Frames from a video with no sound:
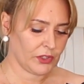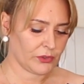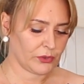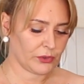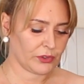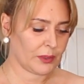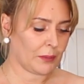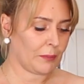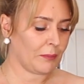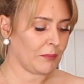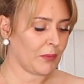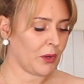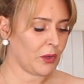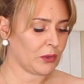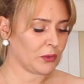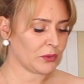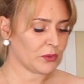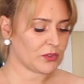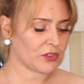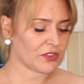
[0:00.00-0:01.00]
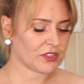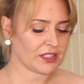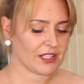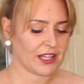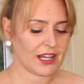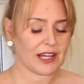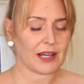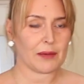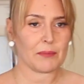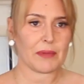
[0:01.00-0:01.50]
to the most
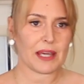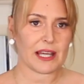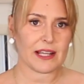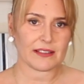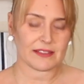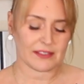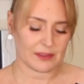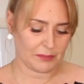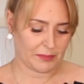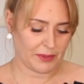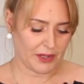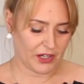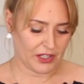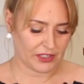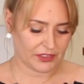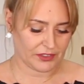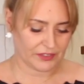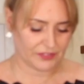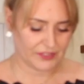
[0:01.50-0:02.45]
amazing part